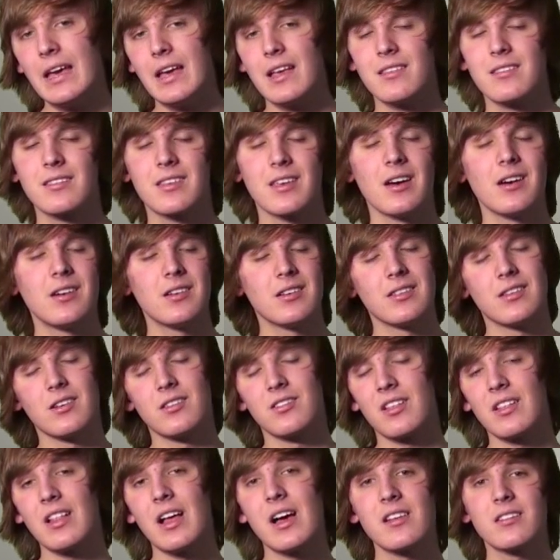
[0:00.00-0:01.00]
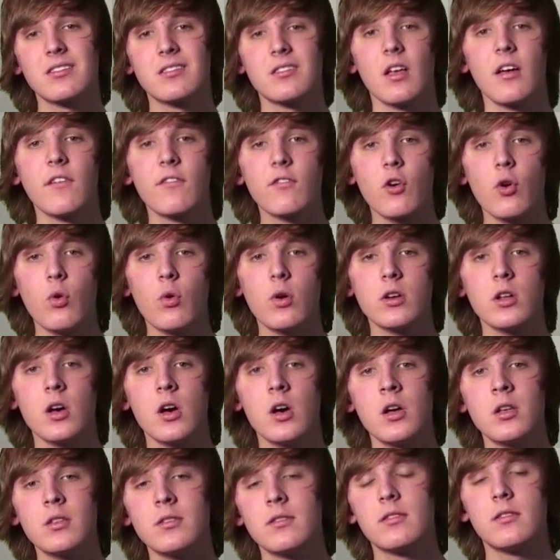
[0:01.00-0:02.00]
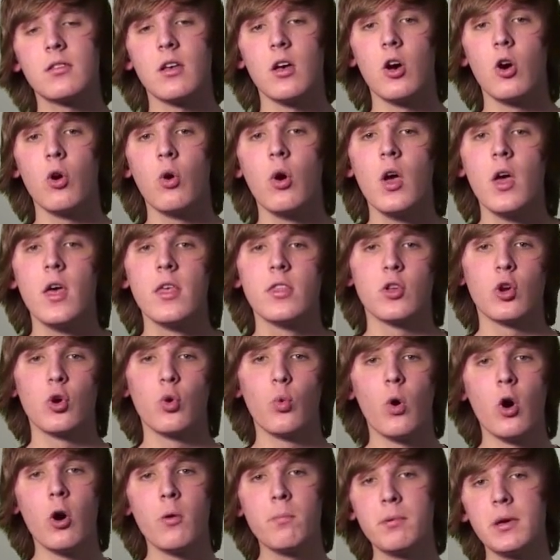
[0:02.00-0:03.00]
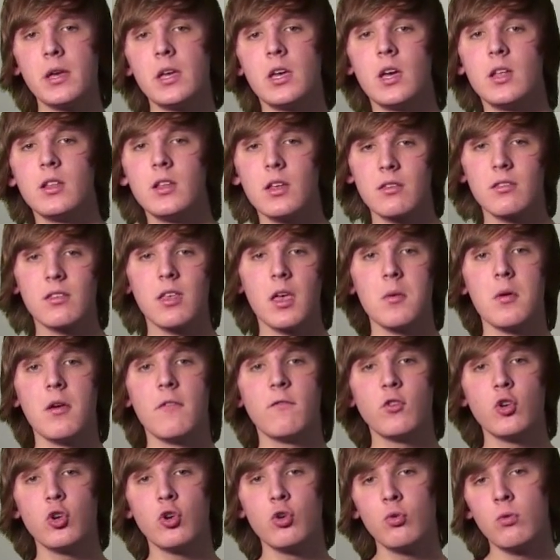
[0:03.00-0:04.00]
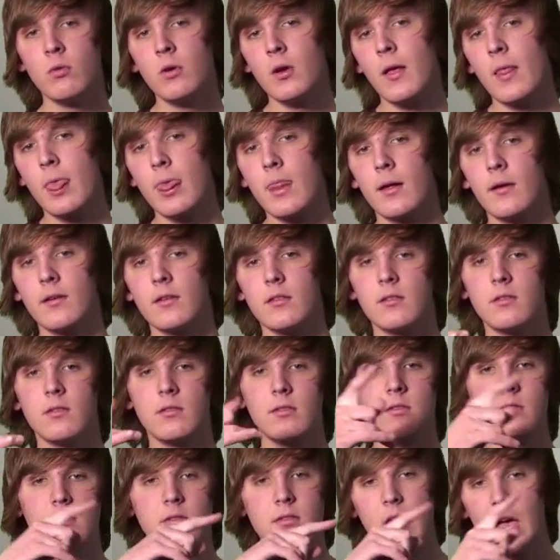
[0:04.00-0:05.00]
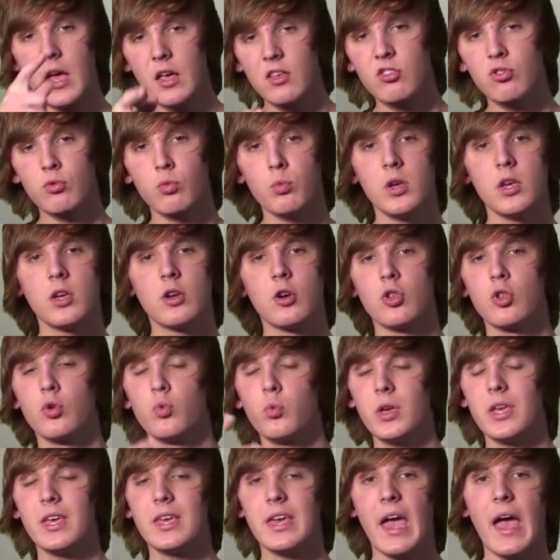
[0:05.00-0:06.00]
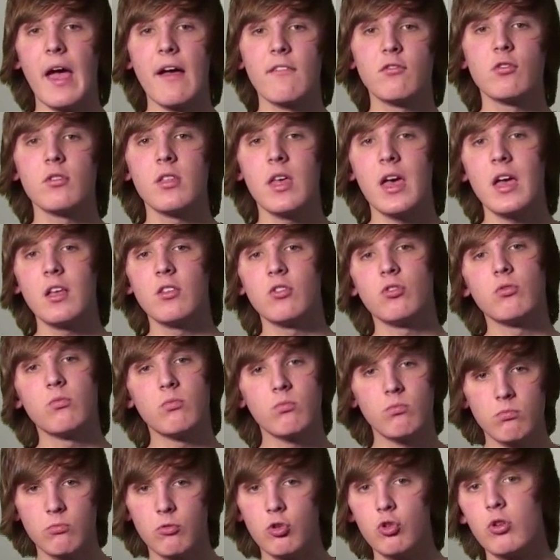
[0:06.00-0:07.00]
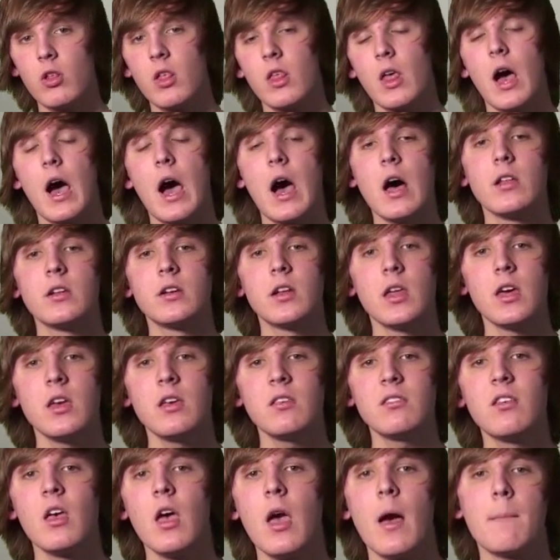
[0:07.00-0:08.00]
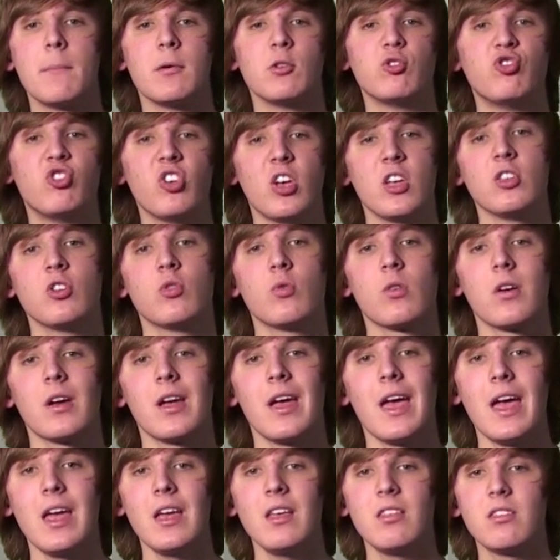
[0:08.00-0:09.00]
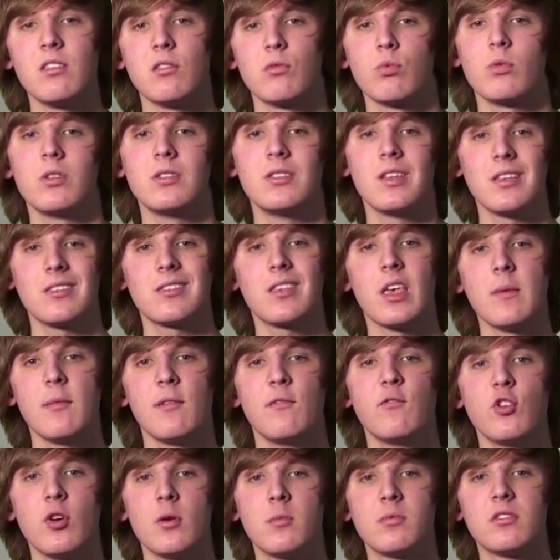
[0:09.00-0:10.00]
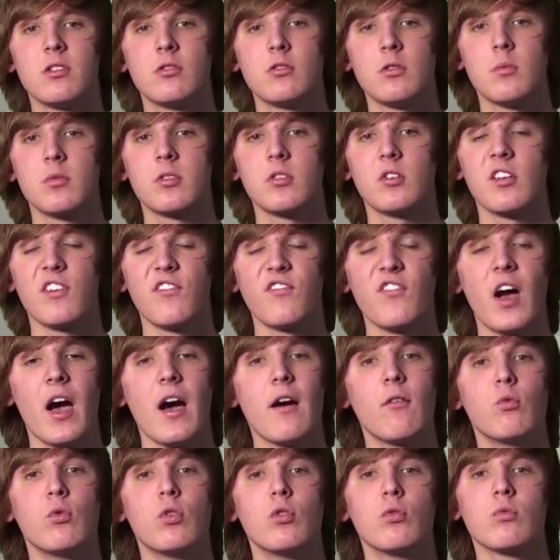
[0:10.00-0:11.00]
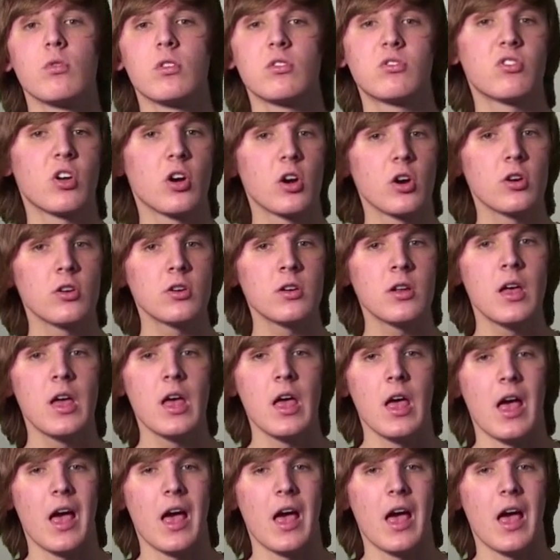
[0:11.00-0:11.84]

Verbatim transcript: it's gonna there's a lot of stuff going on, so there won't be a Nick's Gaming View next week or the week after that due to the holidays. But January 8th is when Nick's Gaming View episode number 35 will return.